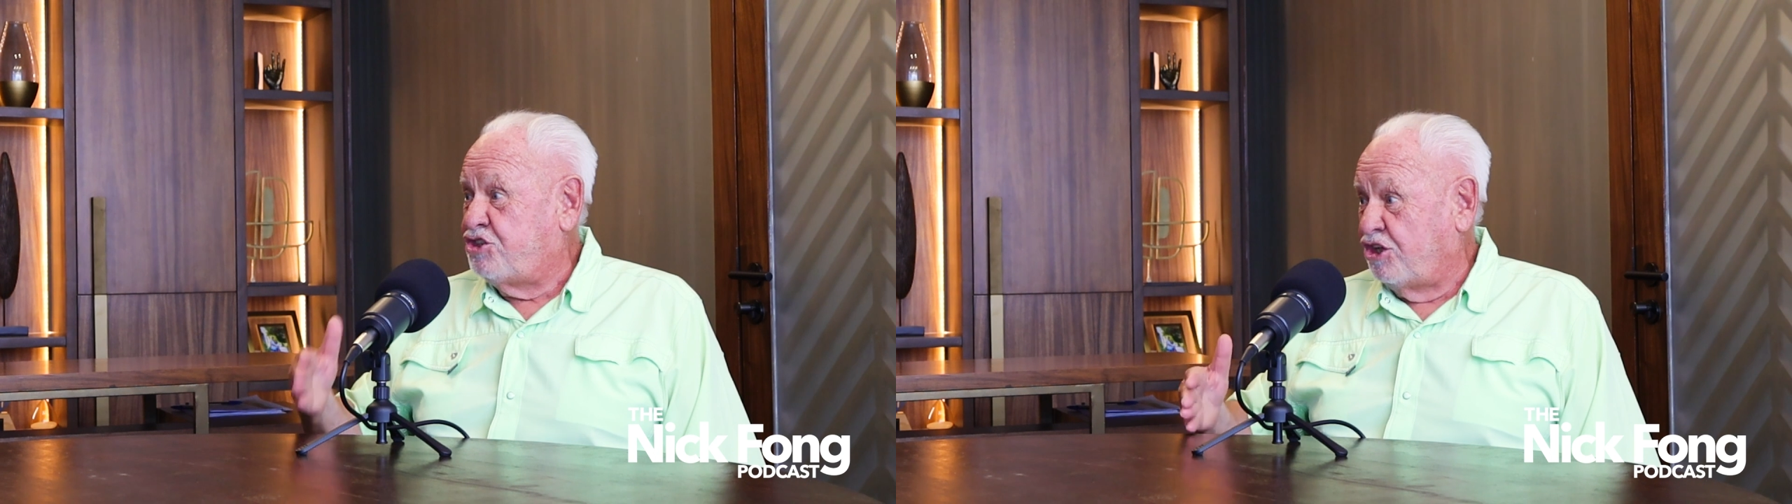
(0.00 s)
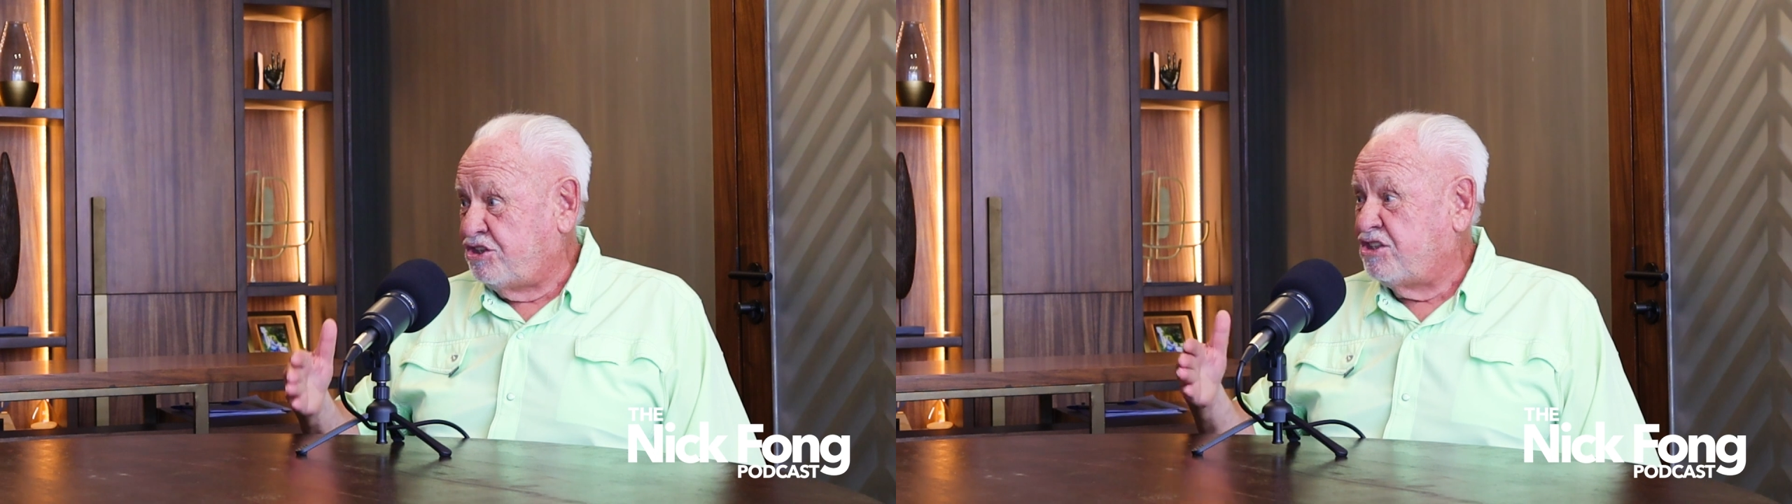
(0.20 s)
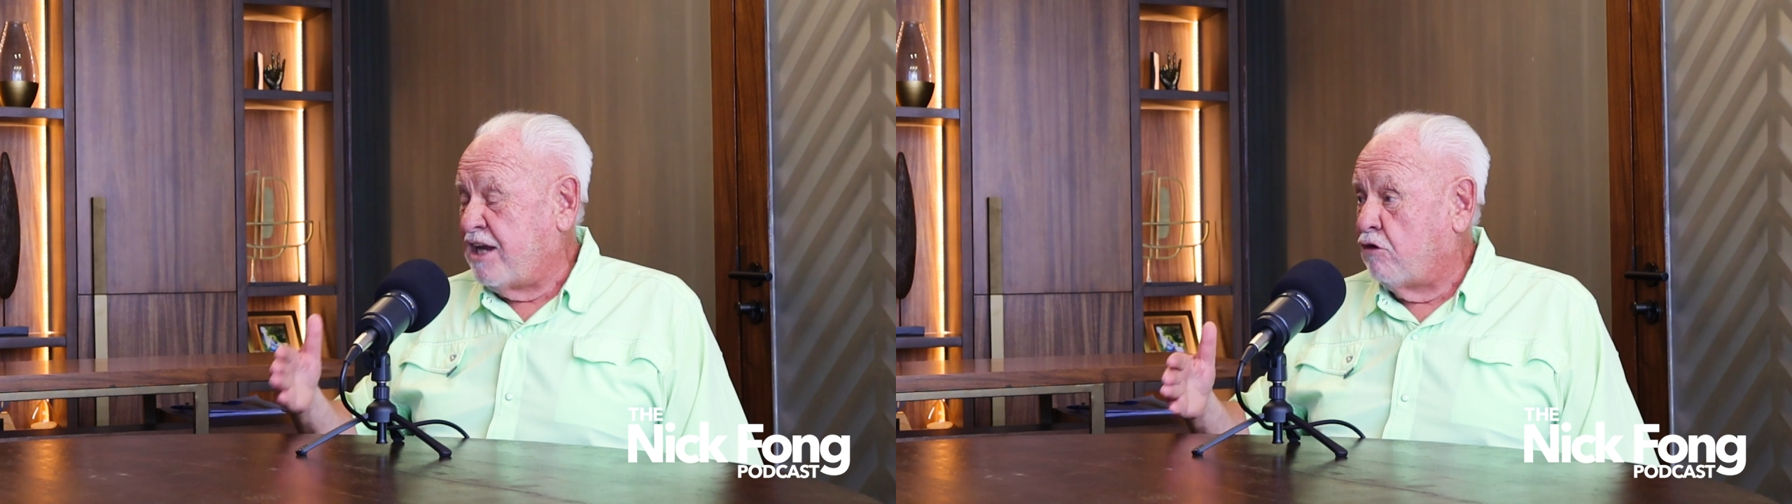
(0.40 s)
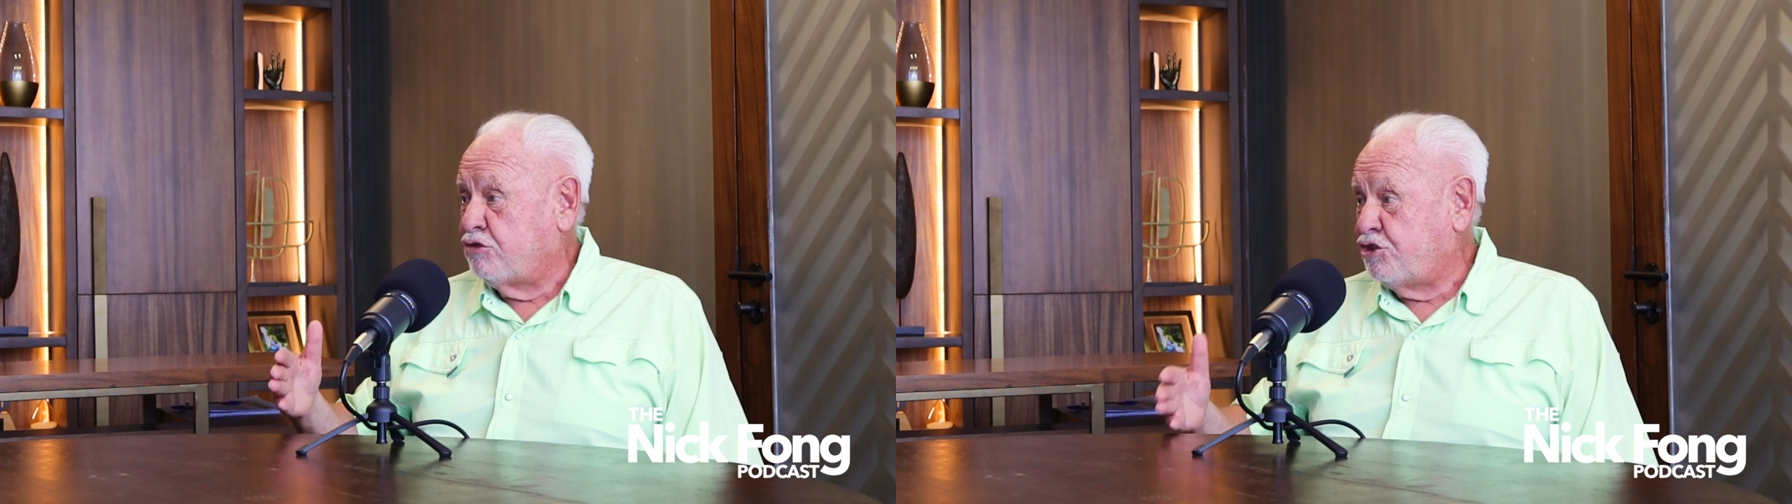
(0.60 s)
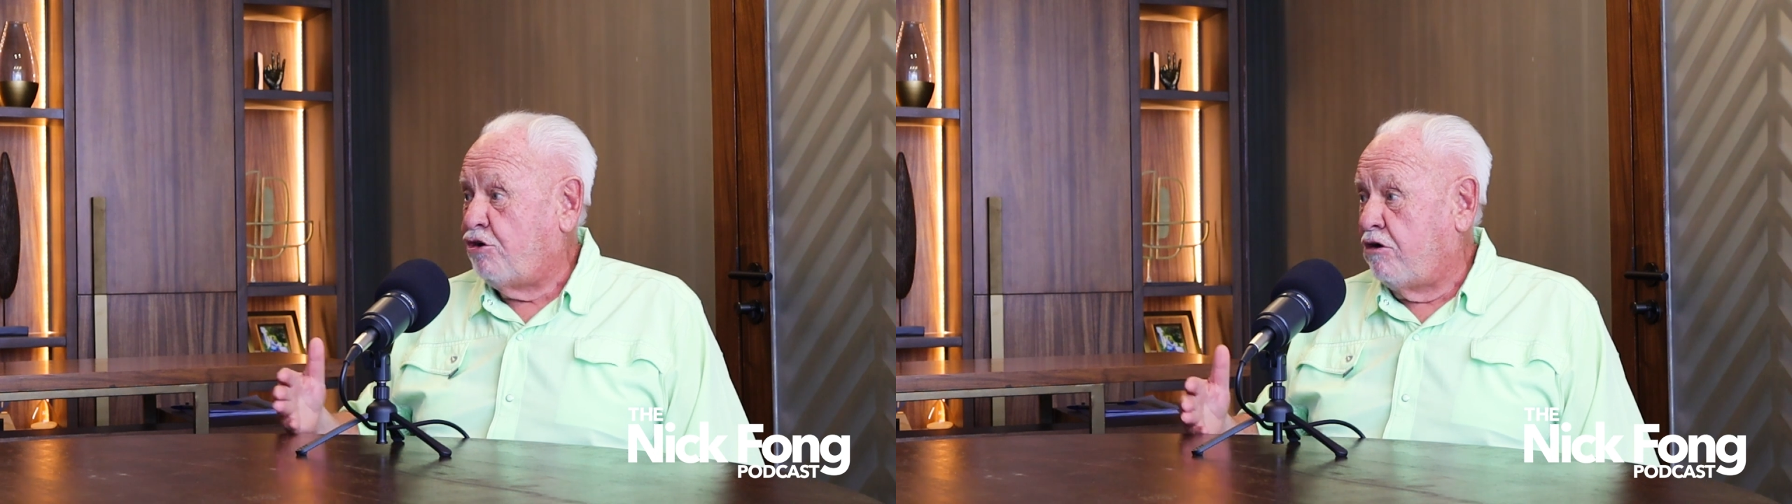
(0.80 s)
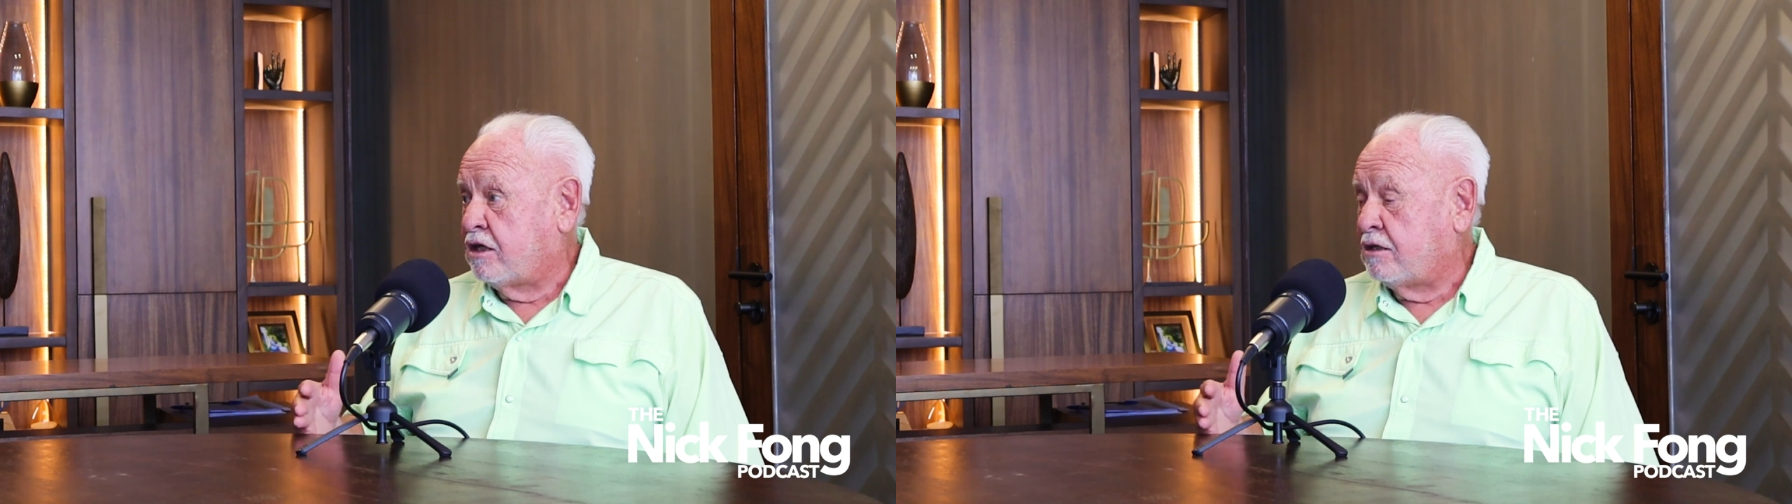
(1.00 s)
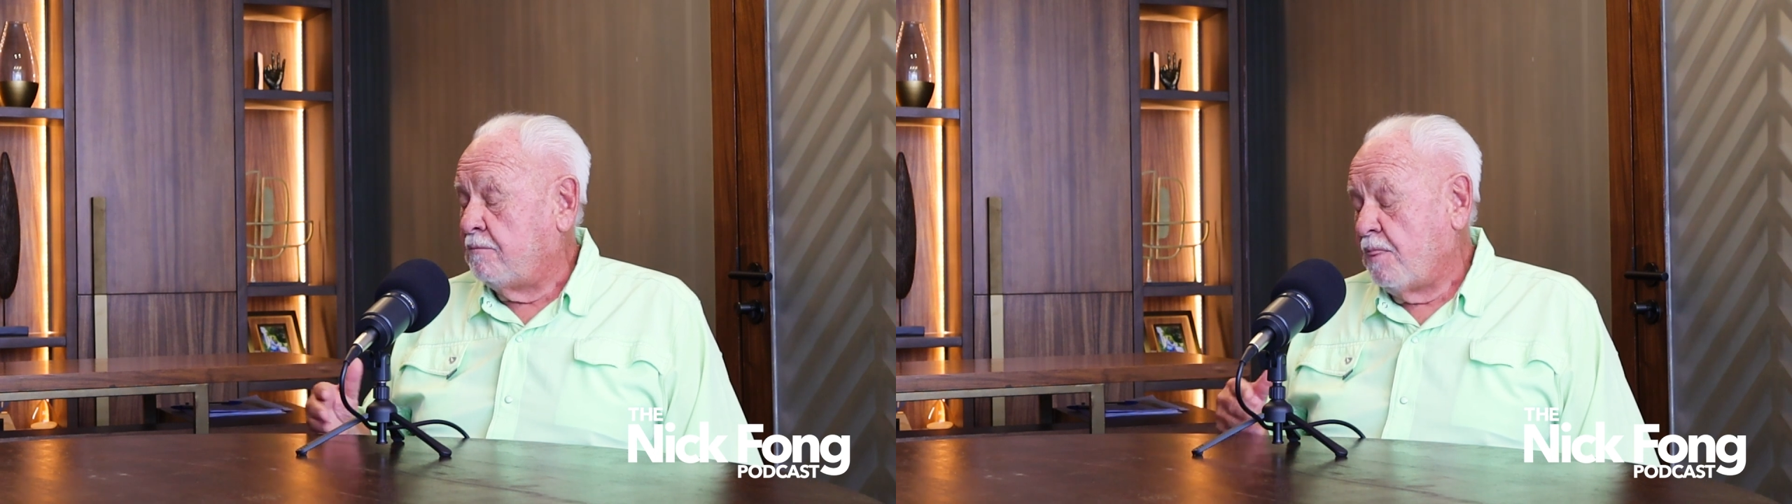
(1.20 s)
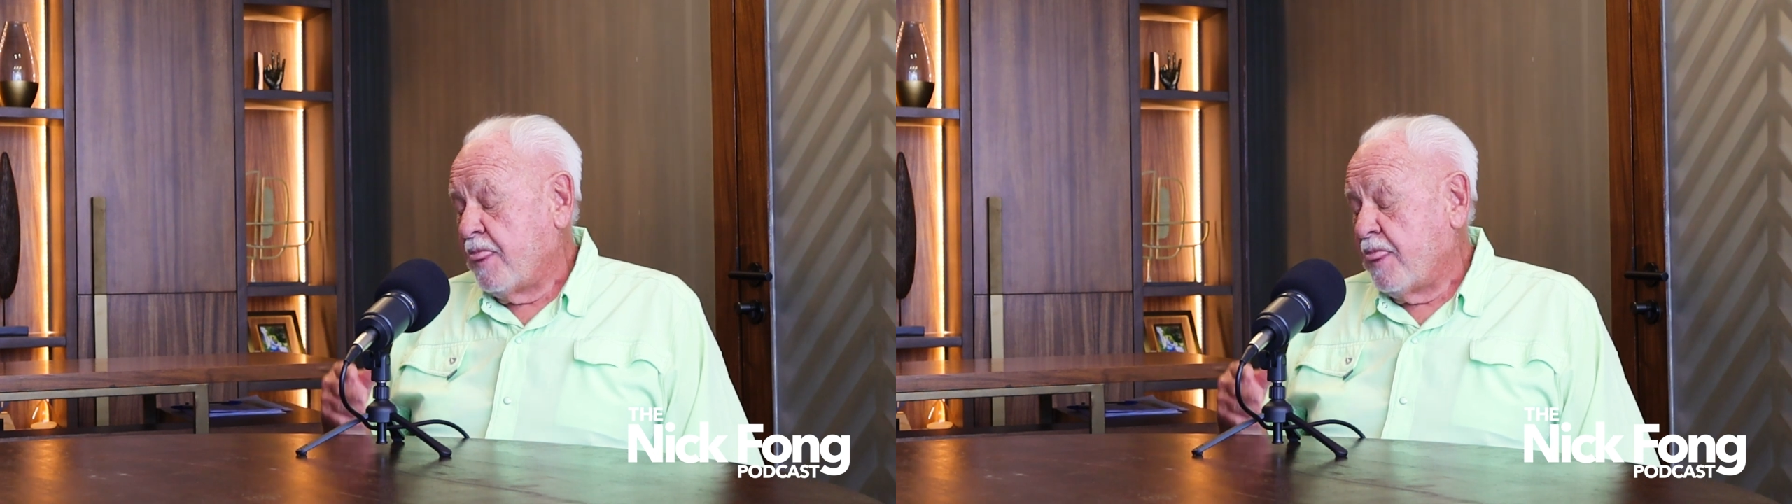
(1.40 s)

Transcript: just now started.